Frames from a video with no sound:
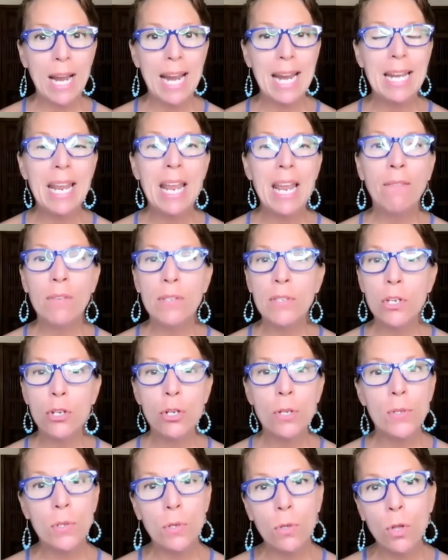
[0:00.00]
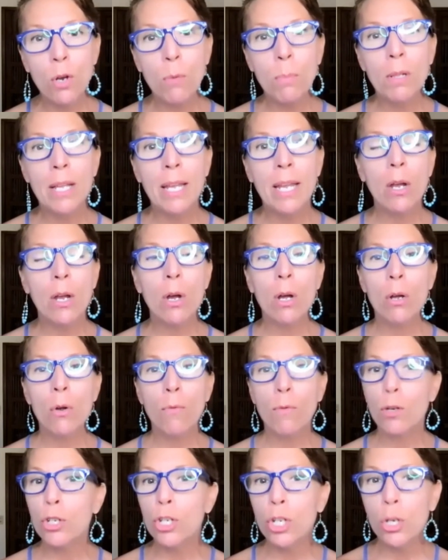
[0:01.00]
88 physicians globally,
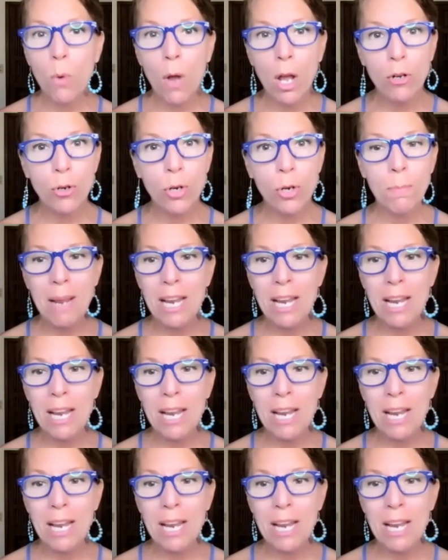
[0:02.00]
over 200